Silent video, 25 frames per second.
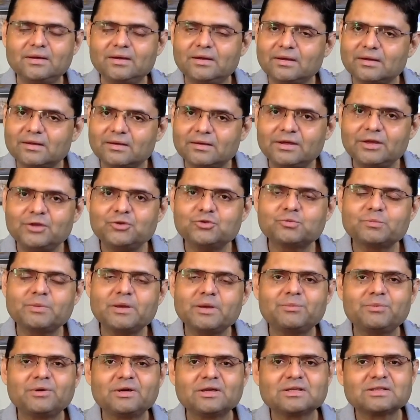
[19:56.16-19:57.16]

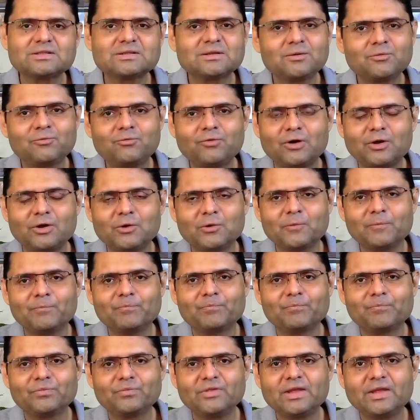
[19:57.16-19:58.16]
newspapers follow.
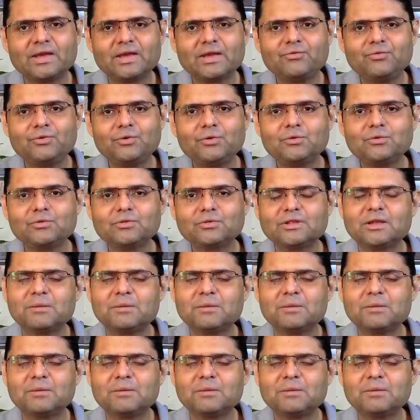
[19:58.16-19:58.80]
They give you